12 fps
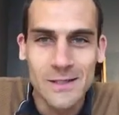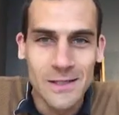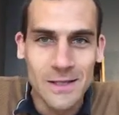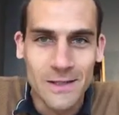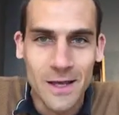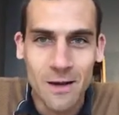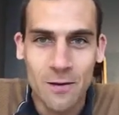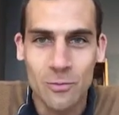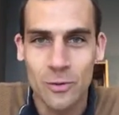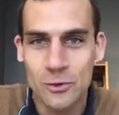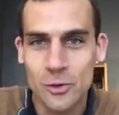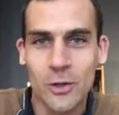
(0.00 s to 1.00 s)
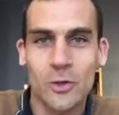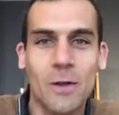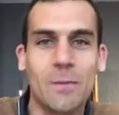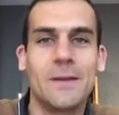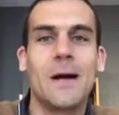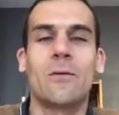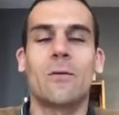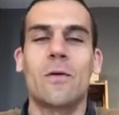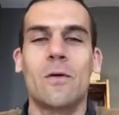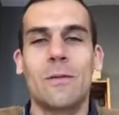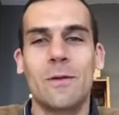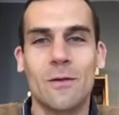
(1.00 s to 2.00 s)
Yeah, we'll try to keep it down to
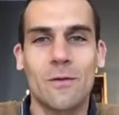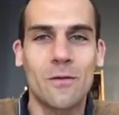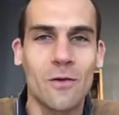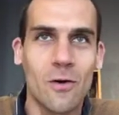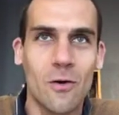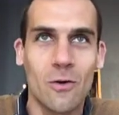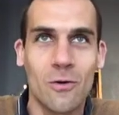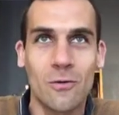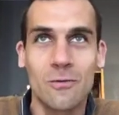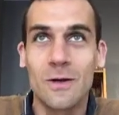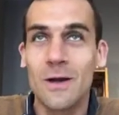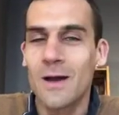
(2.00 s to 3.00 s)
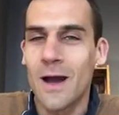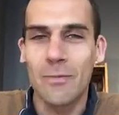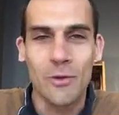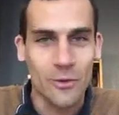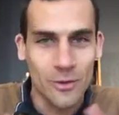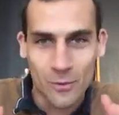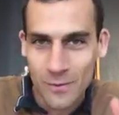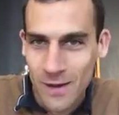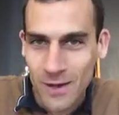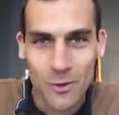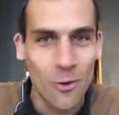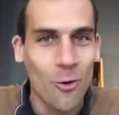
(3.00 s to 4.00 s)
30 minutes, so I'm not going to
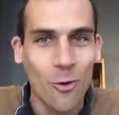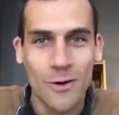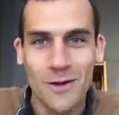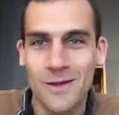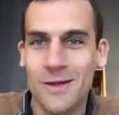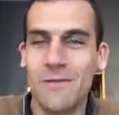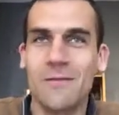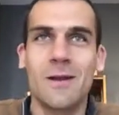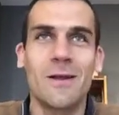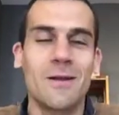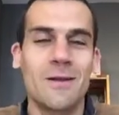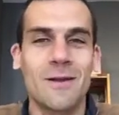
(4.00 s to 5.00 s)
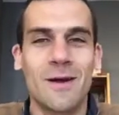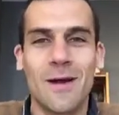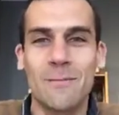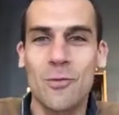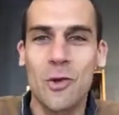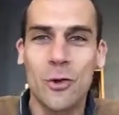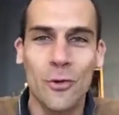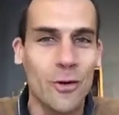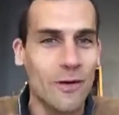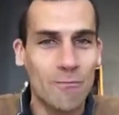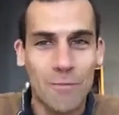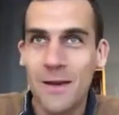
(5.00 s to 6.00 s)
take your whole evening. I'm sure you
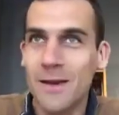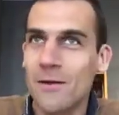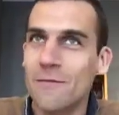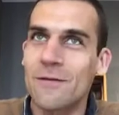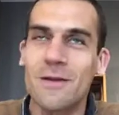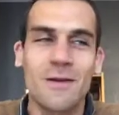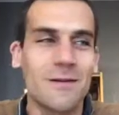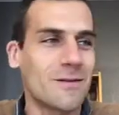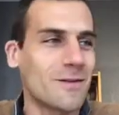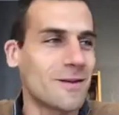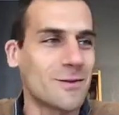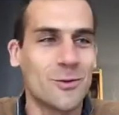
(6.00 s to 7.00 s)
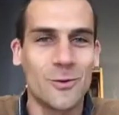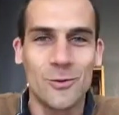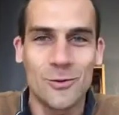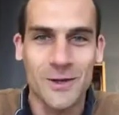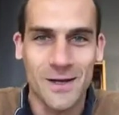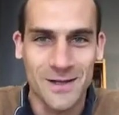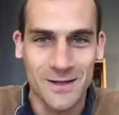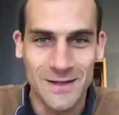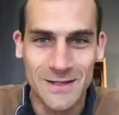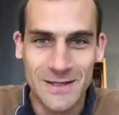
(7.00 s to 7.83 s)
have plenty of things to do tonight.